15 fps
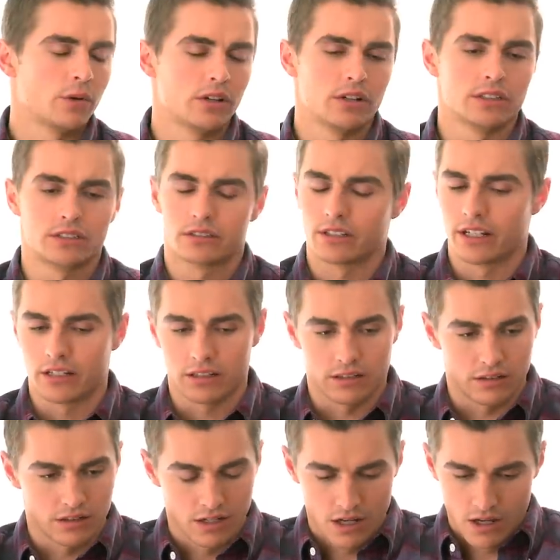where it's like
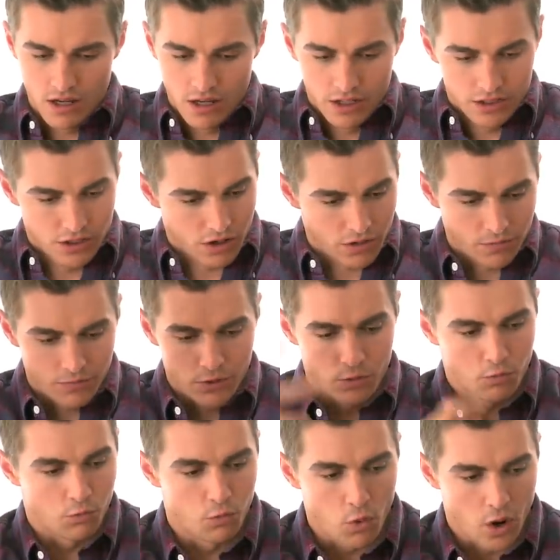a, you know,
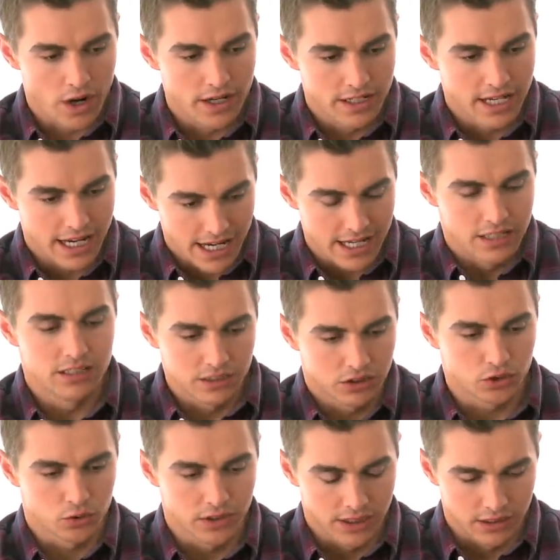one
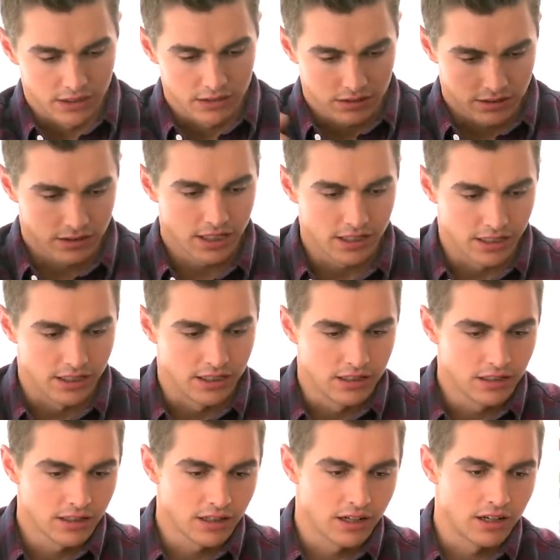industry
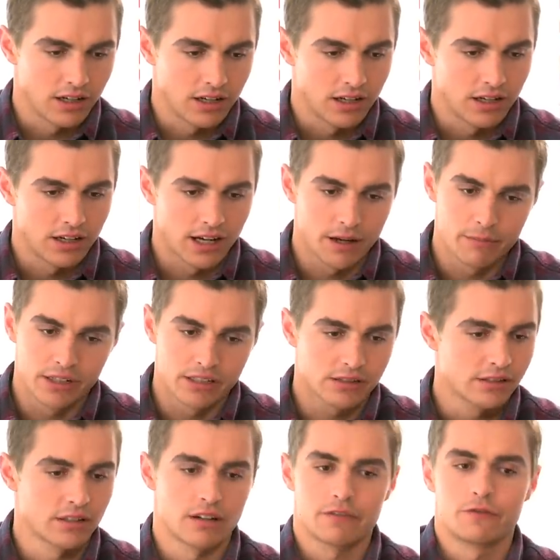city, uh, I
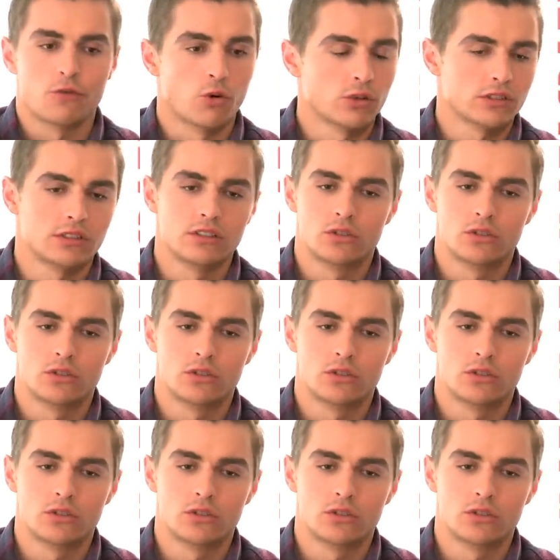basically got forced